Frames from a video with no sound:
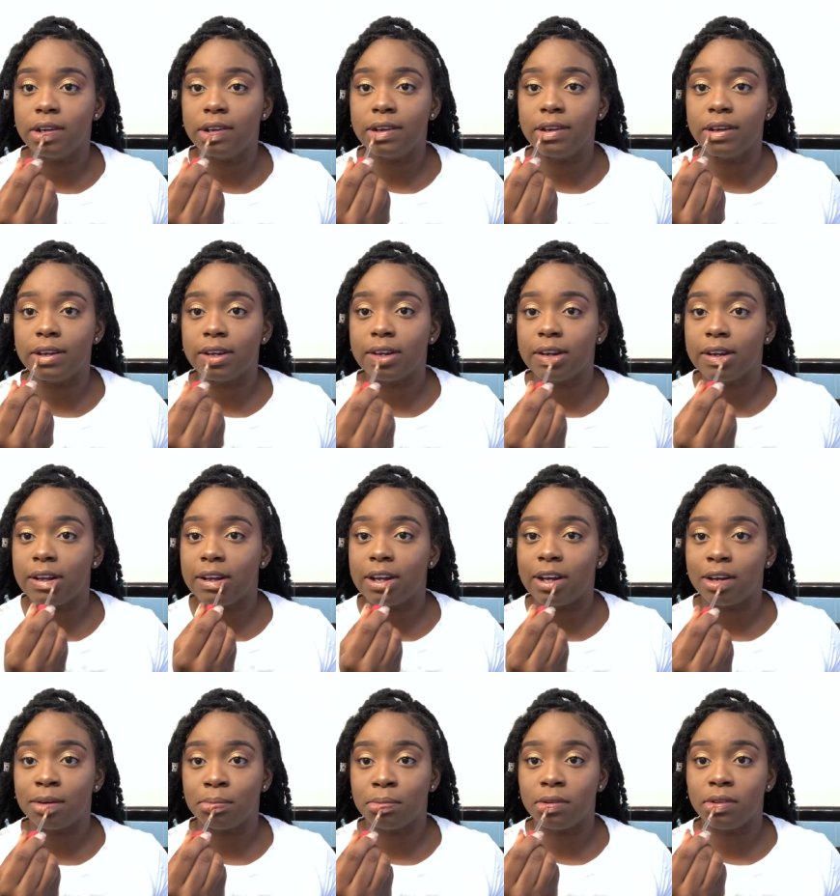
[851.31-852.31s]
a
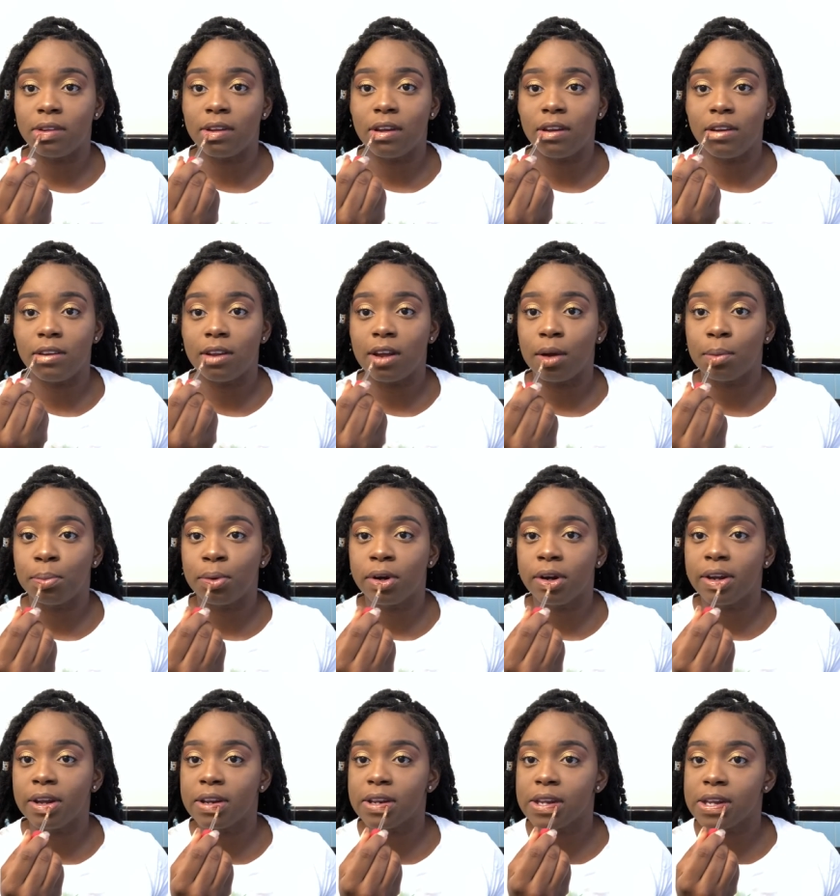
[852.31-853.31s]
collab with any top
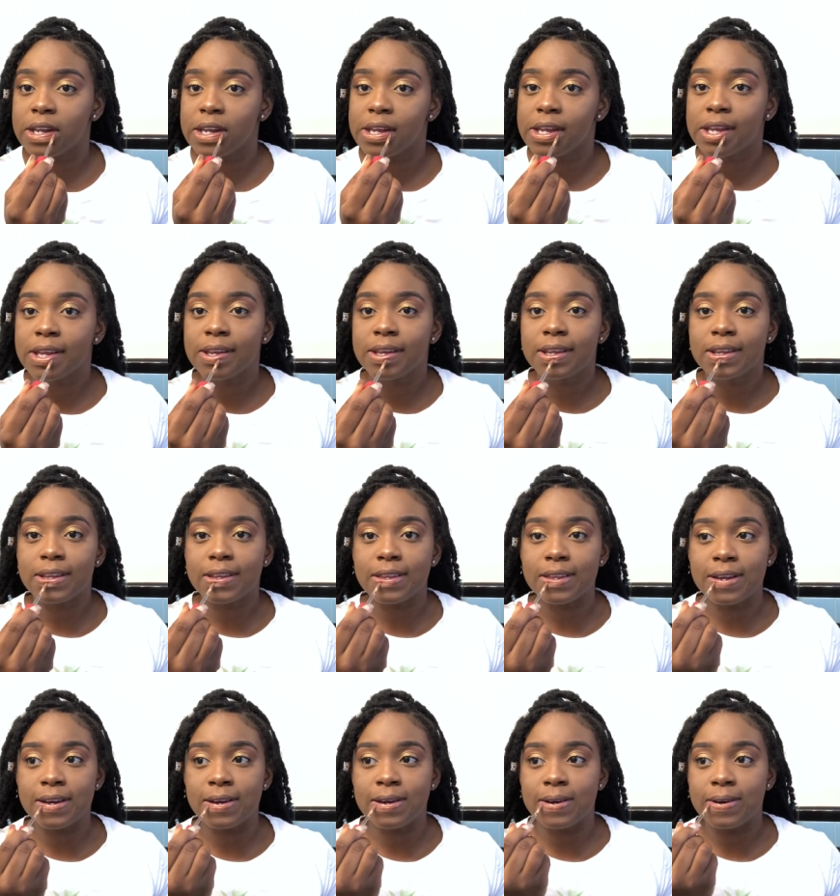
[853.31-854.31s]
brand.
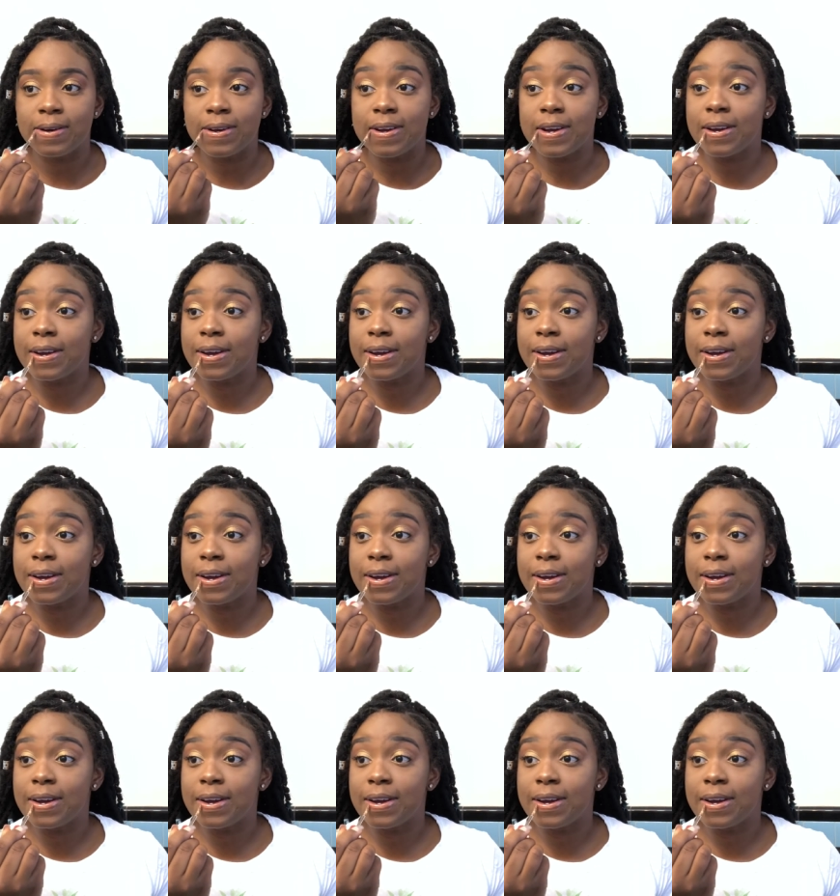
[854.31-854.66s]
So